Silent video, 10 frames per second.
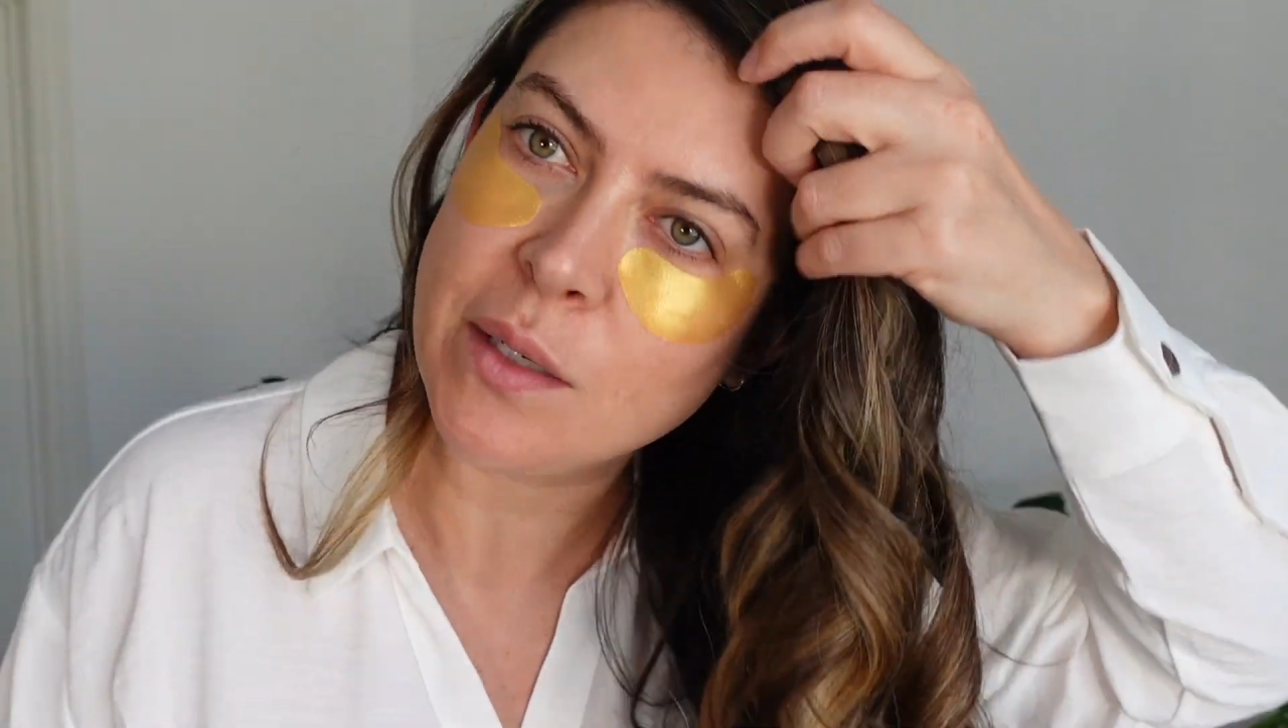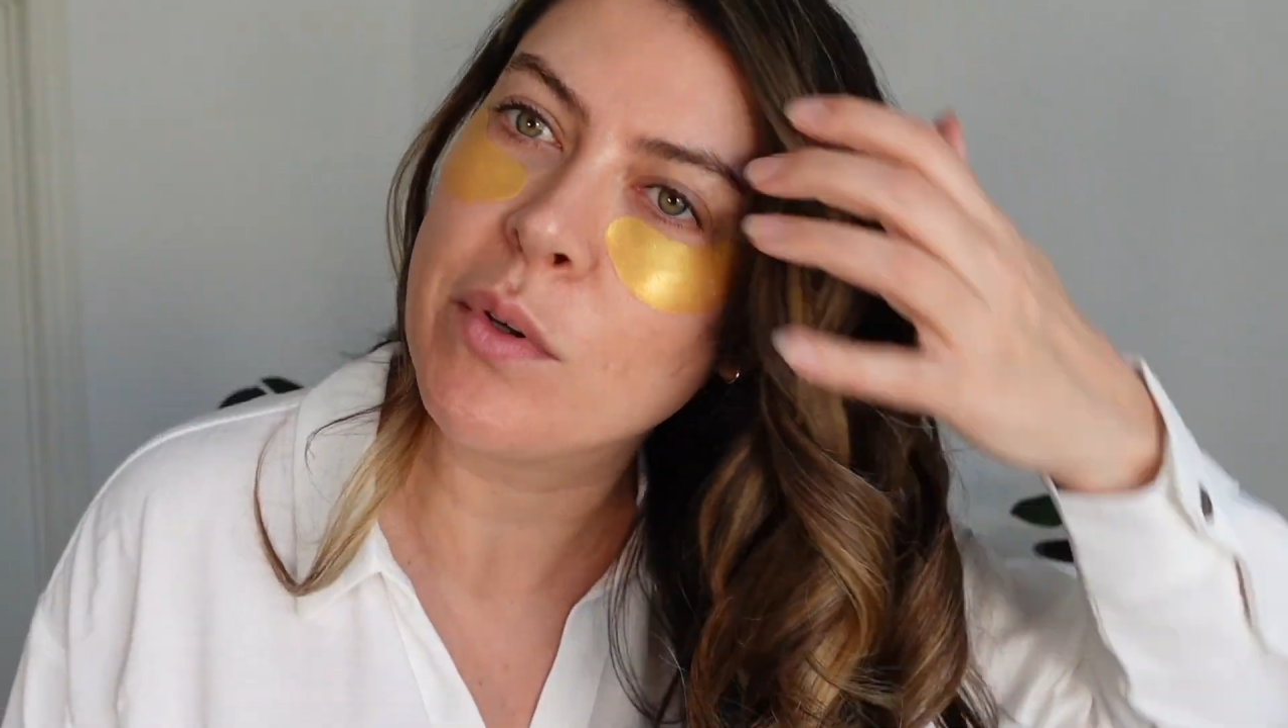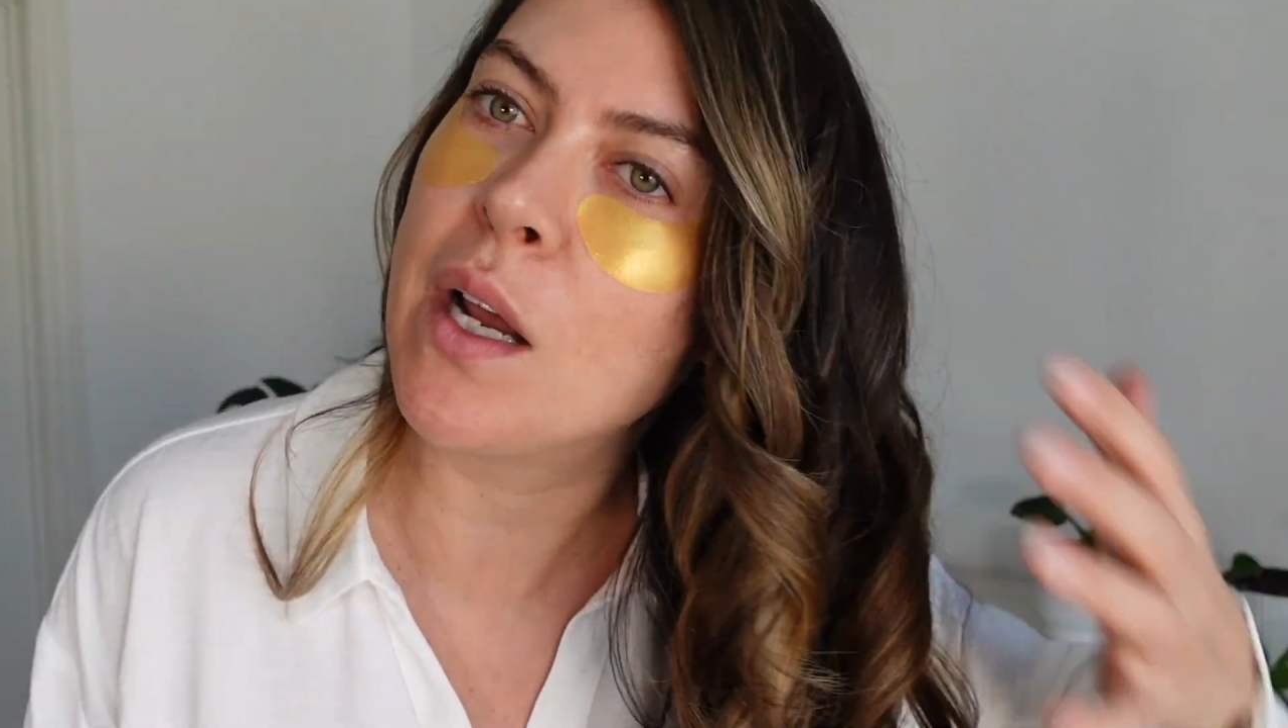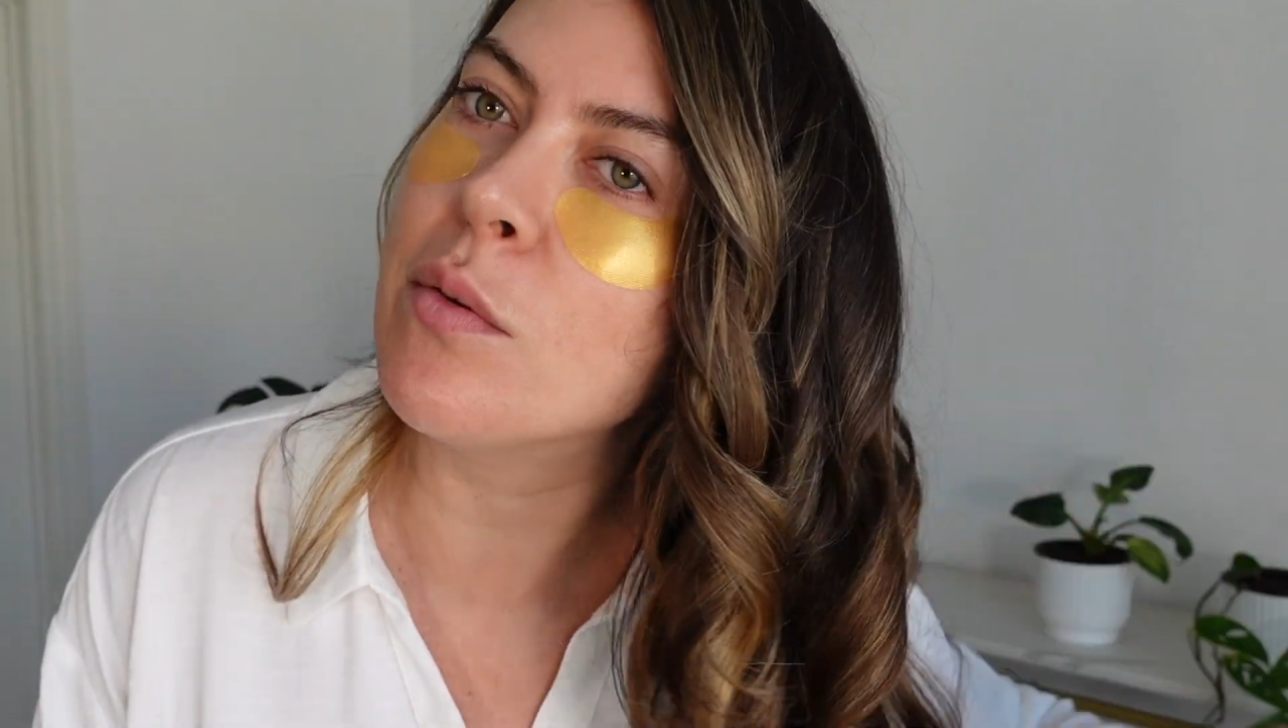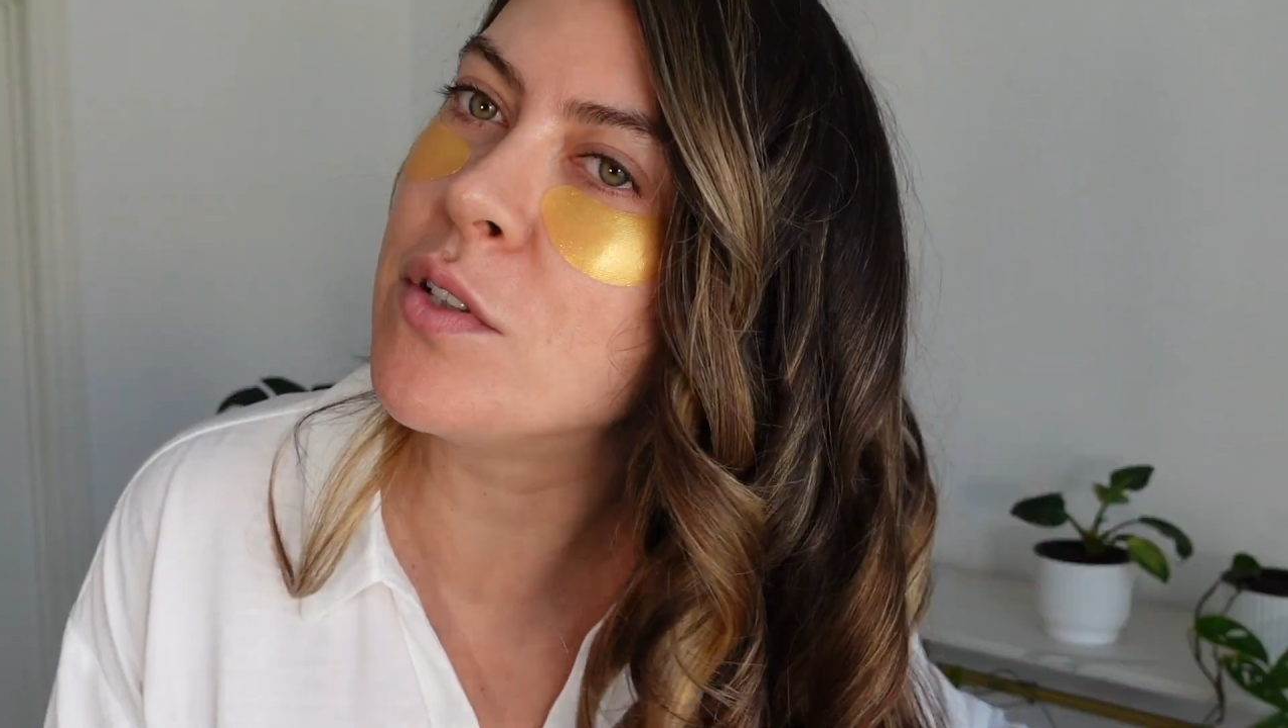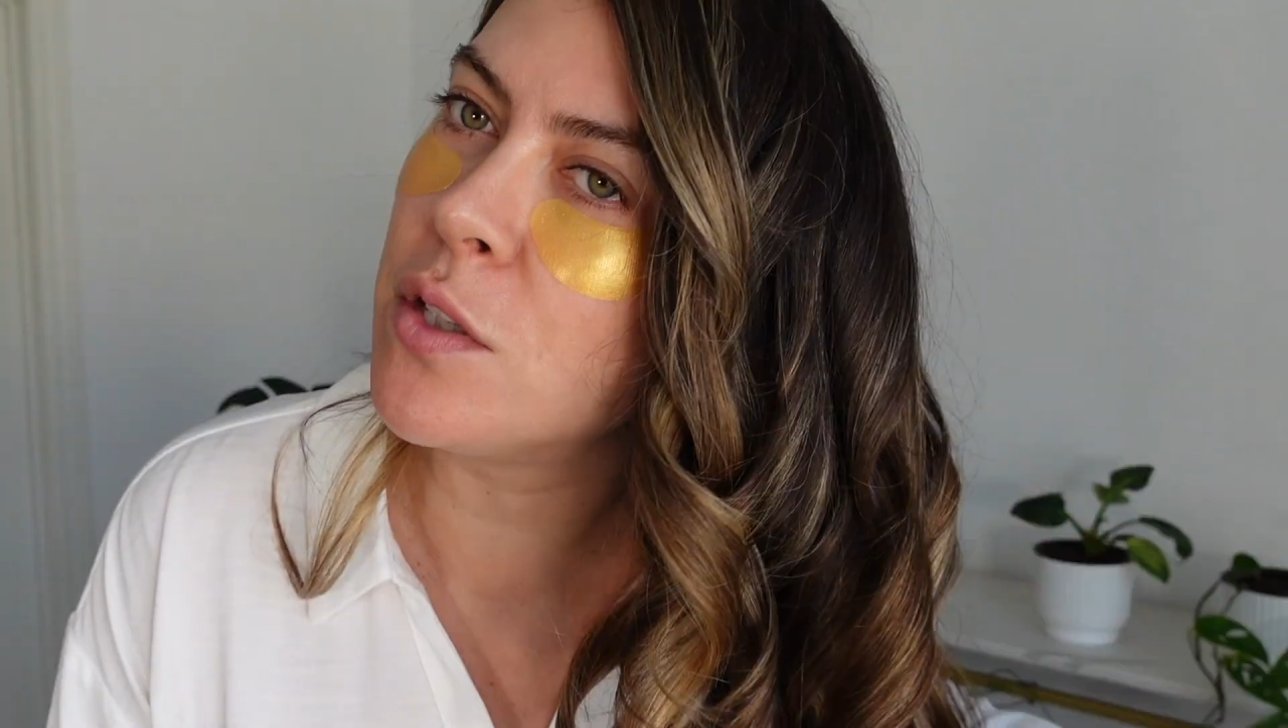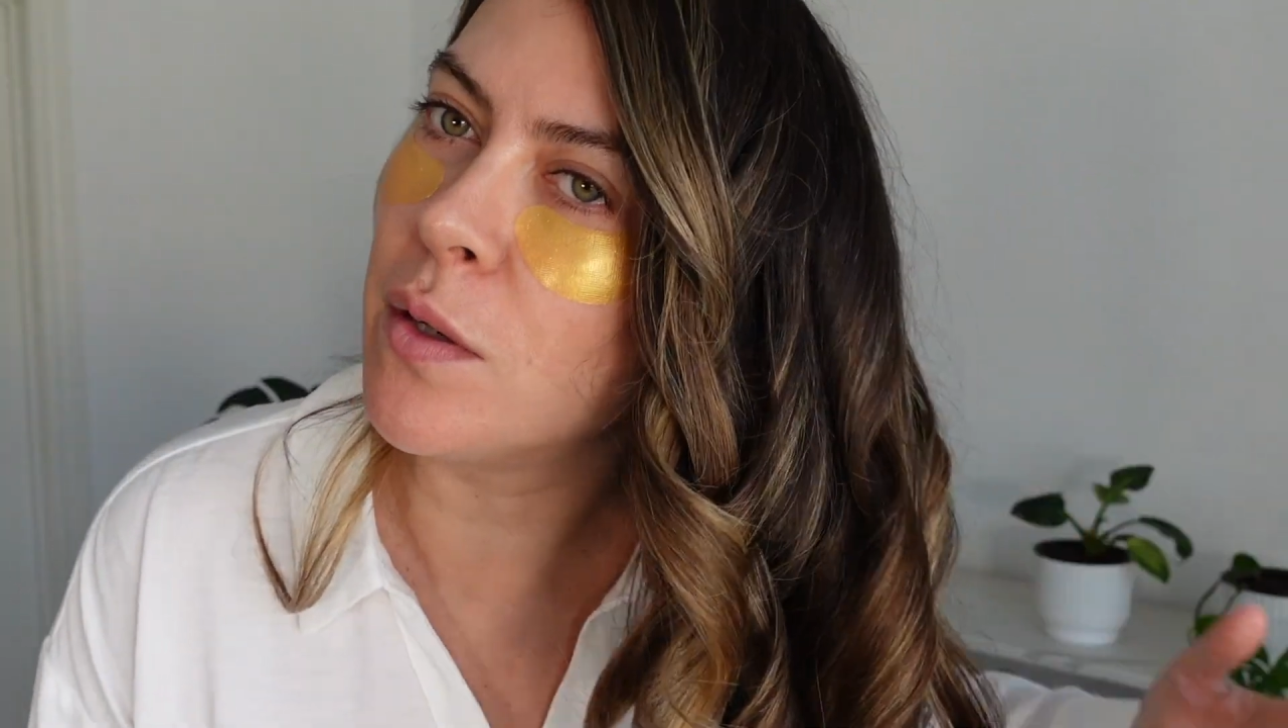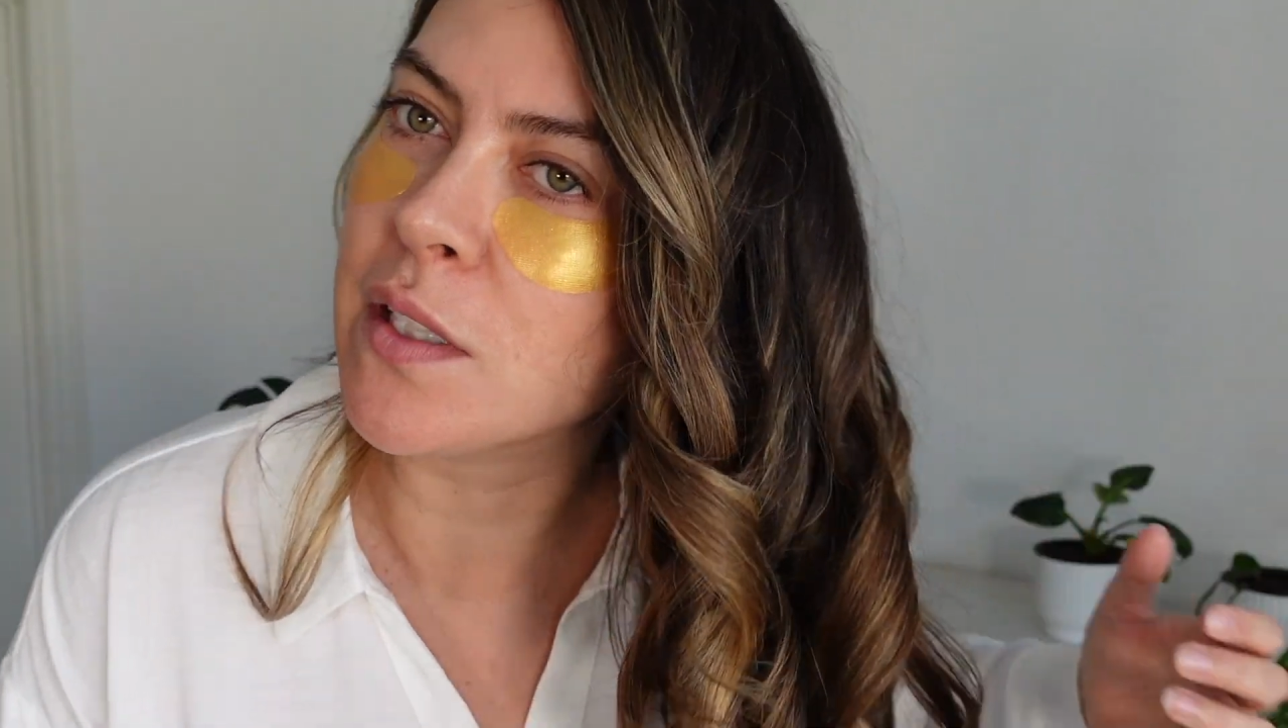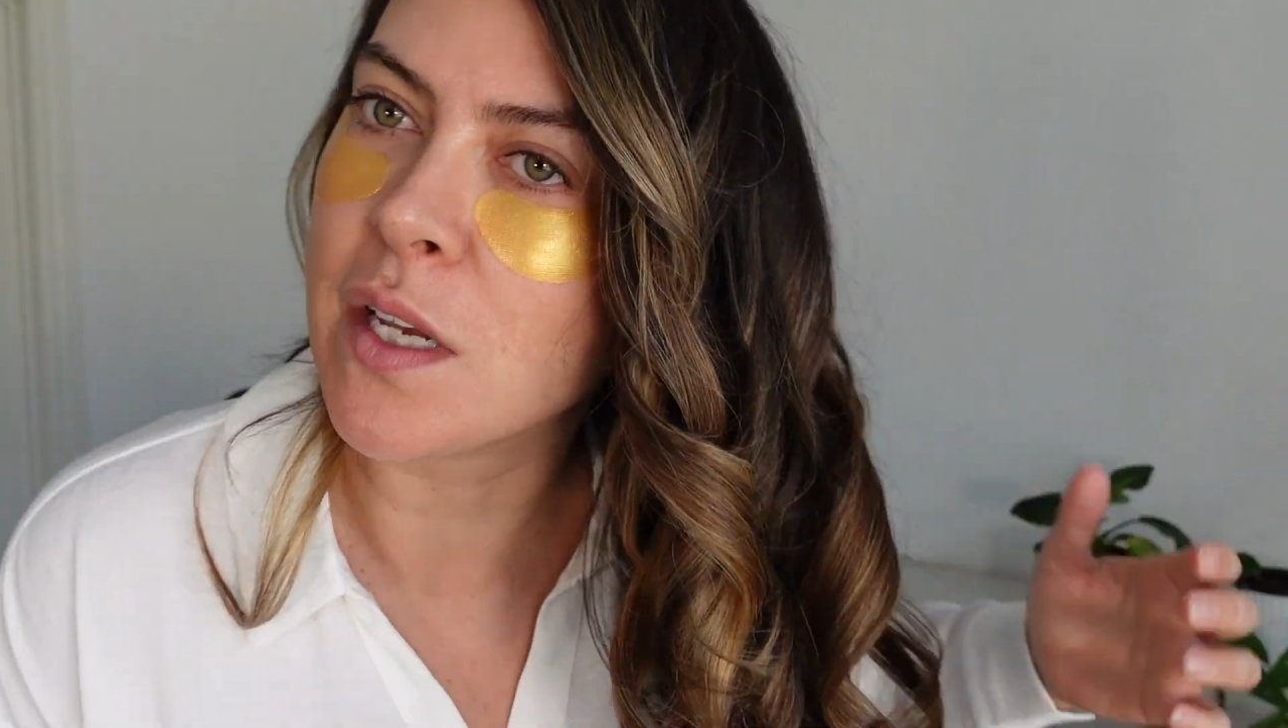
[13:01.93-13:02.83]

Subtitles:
what I was doing.